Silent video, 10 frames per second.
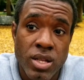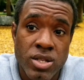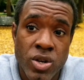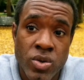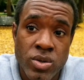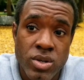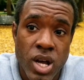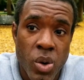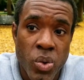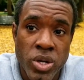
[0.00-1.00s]

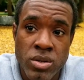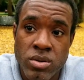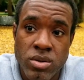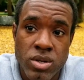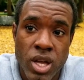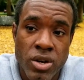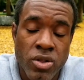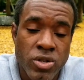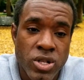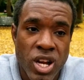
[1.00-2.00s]
I
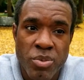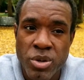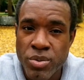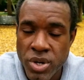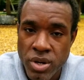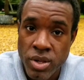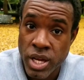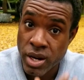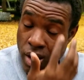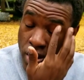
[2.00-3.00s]
know there's a lot of people here
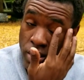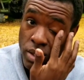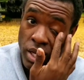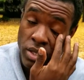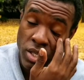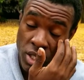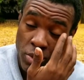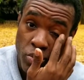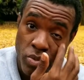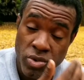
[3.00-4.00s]
that are like, this
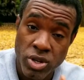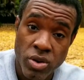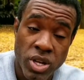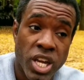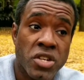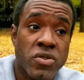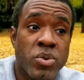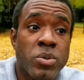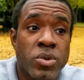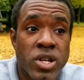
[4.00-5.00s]
is, you know, gauge for
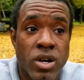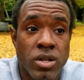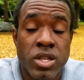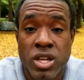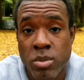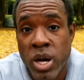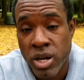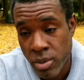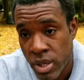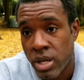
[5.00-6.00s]
people that are thinking
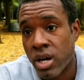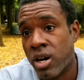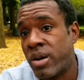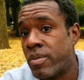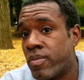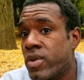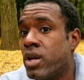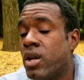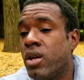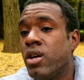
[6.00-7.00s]
about coming.
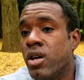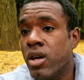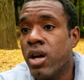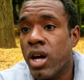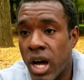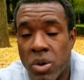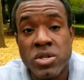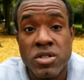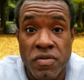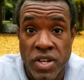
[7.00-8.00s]
I
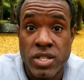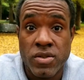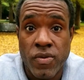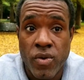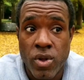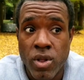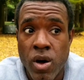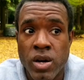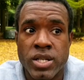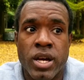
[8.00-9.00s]
was on the fence for a
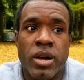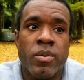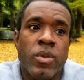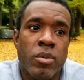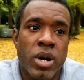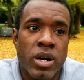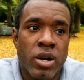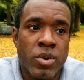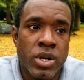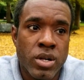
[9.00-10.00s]
long time about
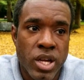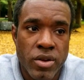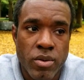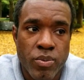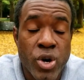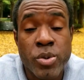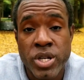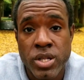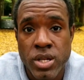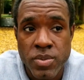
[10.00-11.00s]
coming, like
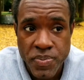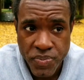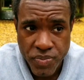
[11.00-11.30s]
permanently,